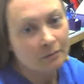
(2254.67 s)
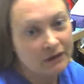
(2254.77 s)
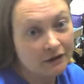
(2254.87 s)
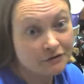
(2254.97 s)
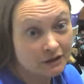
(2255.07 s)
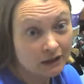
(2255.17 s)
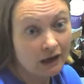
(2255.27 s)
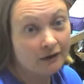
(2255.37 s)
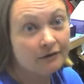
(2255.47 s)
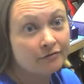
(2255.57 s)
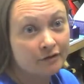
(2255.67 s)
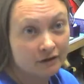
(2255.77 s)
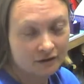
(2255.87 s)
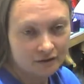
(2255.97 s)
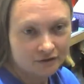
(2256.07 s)
But yeah, there's a lot
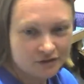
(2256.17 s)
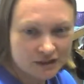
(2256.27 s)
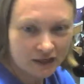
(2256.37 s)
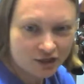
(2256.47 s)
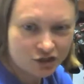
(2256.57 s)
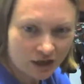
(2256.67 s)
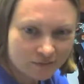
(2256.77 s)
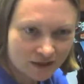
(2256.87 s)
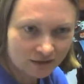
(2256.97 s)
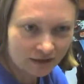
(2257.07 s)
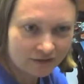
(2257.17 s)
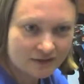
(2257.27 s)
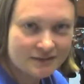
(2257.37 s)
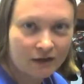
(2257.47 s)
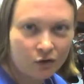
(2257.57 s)
of shops online
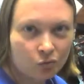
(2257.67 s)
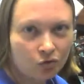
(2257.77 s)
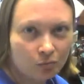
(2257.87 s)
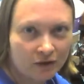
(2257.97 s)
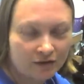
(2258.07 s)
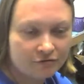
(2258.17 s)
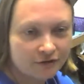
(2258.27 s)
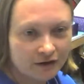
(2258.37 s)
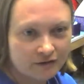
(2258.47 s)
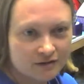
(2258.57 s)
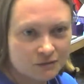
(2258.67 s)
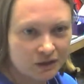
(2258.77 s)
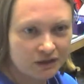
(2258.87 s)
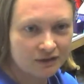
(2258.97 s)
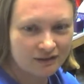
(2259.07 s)
that sell the wool blend felt,
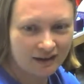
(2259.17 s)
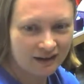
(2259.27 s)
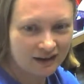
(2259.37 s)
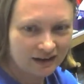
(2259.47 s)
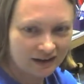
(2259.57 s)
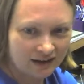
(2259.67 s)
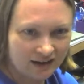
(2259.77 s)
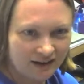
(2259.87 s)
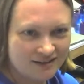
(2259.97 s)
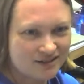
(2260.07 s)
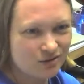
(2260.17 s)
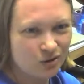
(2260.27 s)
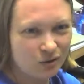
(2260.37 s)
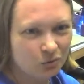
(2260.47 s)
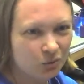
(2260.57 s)
but I
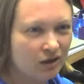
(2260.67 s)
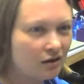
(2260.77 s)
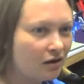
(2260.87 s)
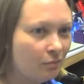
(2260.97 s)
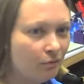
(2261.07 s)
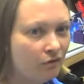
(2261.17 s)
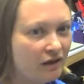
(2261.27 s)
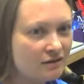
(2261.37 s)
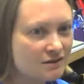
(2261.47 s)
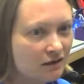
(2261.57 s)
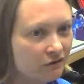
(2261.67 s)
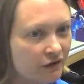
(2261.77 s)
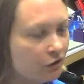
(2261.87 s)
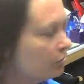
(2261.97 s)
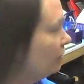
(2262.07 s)
saw only a couple that sell the
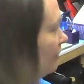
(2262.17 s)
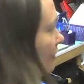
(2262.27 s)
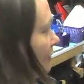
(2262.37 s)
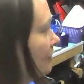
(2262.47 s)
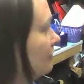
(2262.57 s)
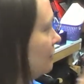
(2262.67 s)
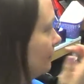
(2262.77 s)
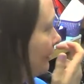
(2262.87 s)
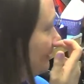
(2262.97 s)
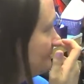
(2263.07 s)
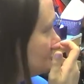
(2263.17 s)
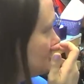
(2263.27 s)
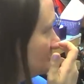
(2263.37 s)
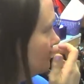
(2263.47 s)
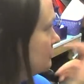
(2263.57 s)
acrylic.
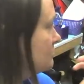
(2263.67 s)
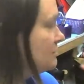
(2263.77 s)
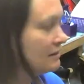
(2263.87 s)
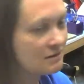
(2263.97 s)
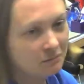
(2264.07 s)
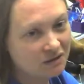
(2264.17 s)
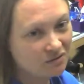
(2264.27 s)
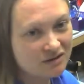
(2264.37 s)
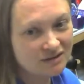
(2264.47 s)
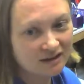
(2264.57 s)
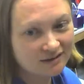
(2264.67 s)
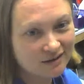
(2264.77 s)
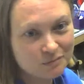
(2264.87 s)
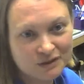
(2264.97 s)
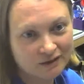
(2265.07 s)
So that's the main reason I
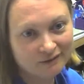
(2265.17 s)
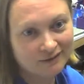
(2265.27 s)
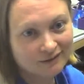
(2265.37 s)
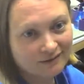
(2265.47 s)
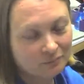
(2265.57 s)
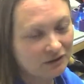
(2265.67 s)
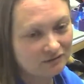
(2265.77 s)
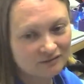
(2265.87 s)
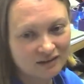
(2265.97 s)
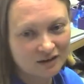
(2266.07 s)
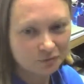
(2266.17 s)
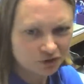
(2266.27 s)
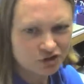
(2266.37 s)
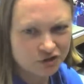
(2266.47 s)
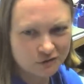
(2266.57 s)
keep selling it. I mean, I
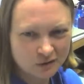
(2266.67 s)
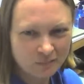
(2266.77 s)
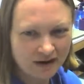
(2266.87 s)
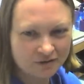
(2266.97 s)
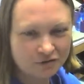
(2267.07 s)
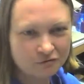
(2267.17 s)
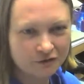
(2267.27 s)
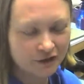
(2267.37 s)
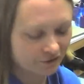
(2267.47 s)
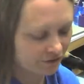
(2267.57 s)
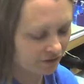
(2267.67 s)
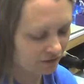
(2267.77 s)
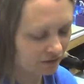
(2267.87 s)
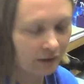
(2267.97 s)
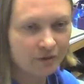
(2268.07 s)
really should do the math and figure out
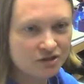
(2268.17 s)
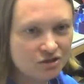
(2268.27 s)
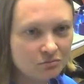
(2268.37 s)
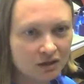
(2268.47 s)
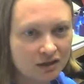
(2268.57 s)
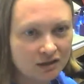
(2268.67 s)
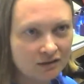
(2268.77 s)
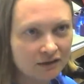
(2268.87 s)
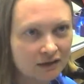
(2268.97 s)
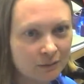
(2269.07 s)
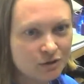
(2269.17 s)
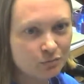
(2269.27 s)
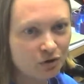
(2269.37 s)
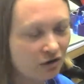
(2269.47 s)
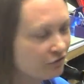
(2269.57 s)
how much money, like how much
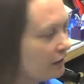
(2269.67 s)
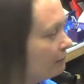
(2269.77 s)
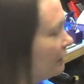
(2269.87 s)
profit I'm